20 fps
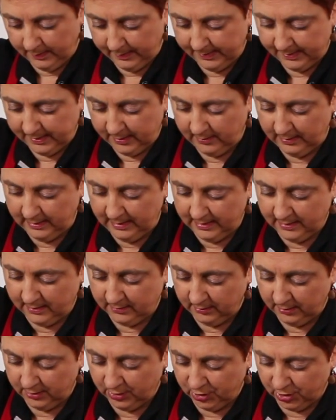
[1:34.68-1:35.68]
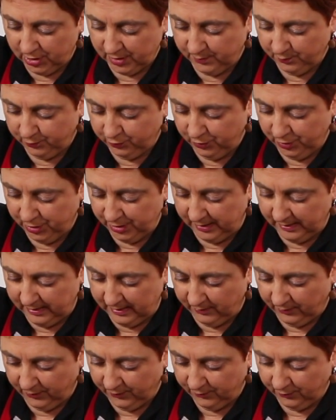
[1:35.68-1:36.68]
And so now just pushing
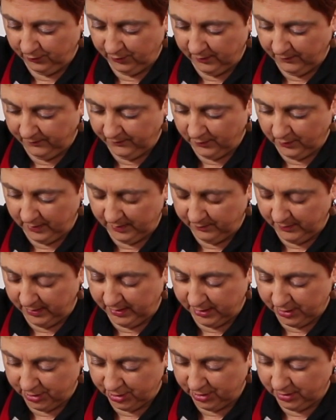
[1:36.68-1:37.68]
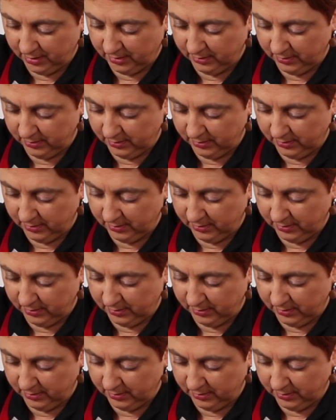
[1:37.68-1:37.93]
that through the fine mesh.